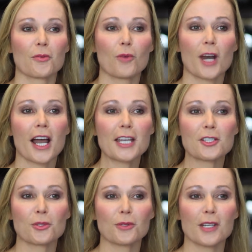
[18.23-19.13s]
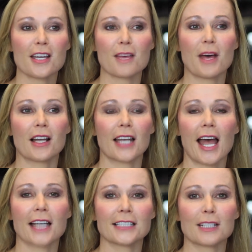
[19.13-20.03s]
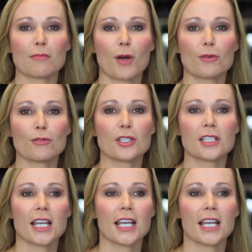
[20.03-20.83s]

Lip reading: What I enjoy about acting most